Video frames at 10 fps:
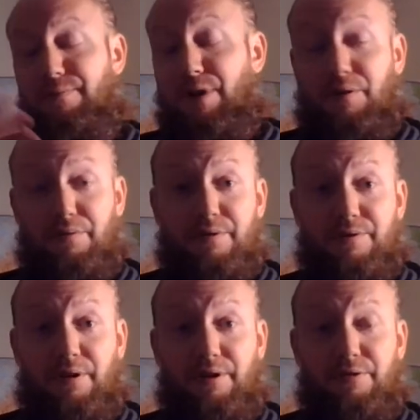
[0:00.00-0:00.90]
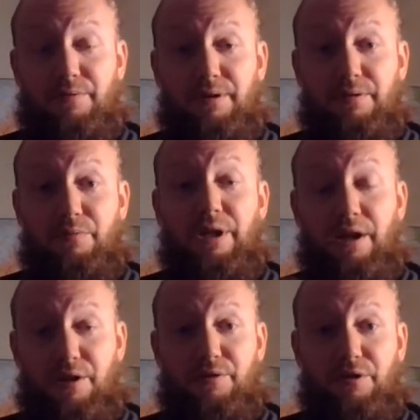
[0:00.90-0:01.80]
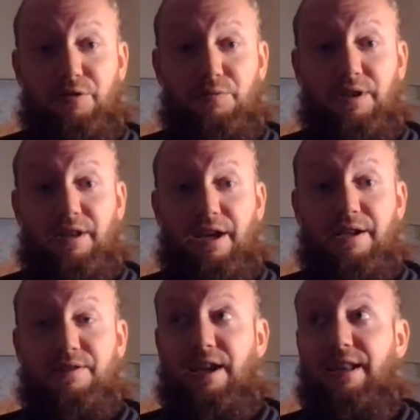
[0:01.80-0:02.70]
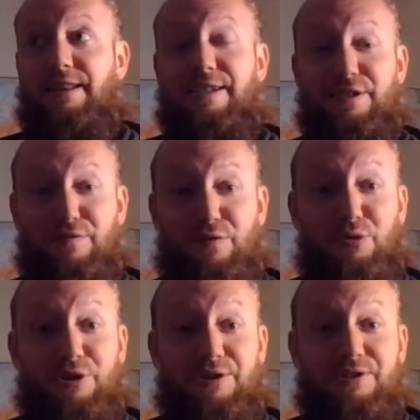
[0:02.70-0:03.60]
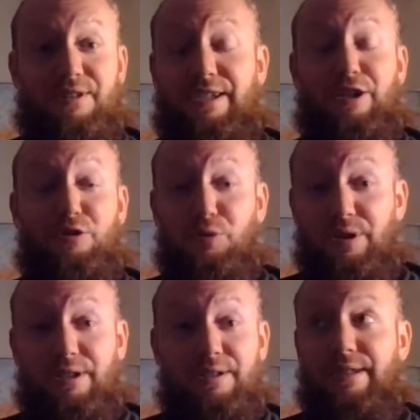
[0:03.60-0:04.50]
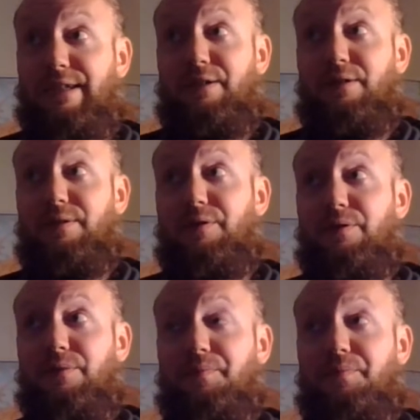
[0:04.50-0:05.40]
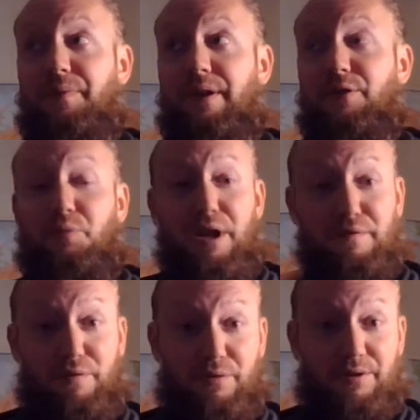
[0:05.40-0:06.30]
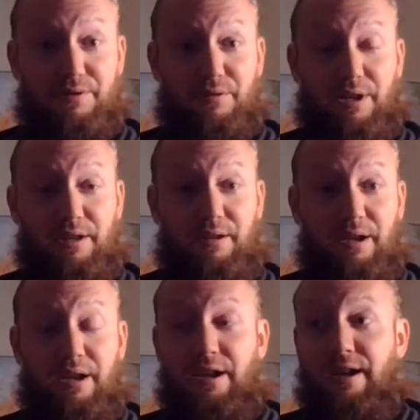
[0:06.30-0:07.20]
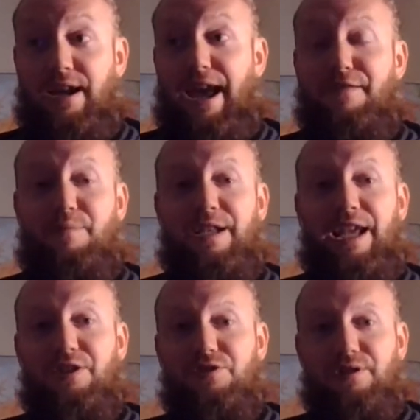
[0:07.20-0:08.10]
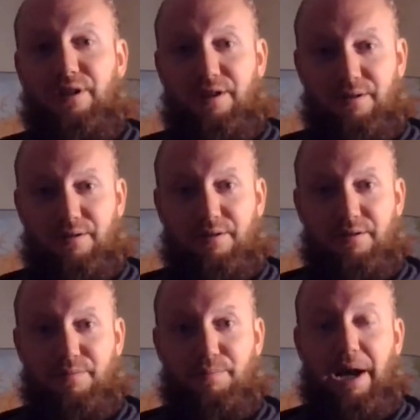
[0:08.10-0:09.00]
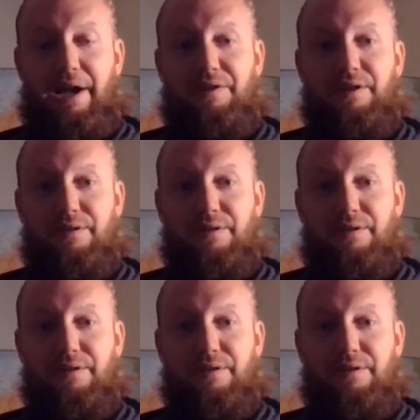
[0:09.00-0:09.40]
well, we are starting to realize that these forests, including the rainforest, okay, have been engineered by the